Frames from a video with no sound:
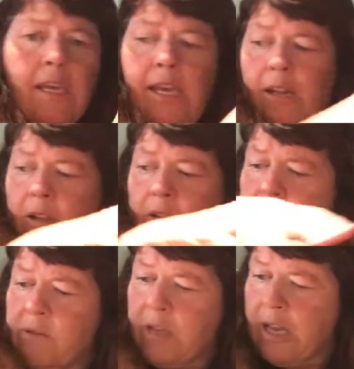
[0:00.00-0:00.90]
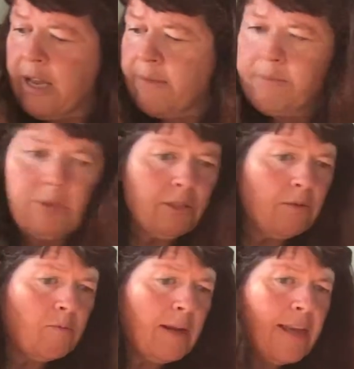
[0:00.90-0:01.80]
It also comes
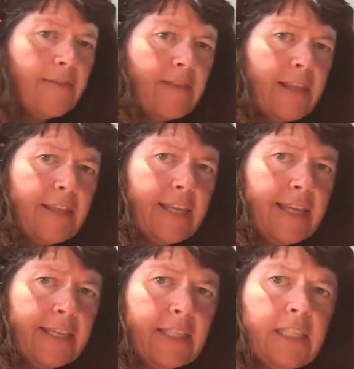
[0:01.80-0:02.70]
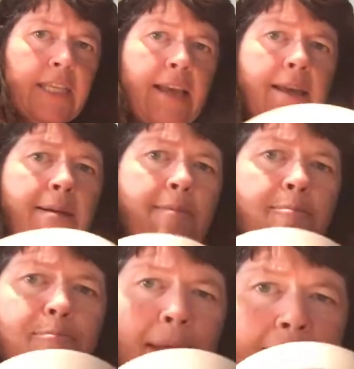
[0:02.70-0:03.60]
with this
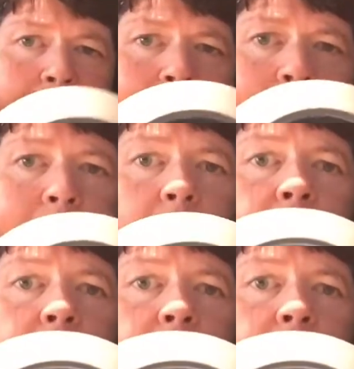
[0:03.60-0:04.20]
base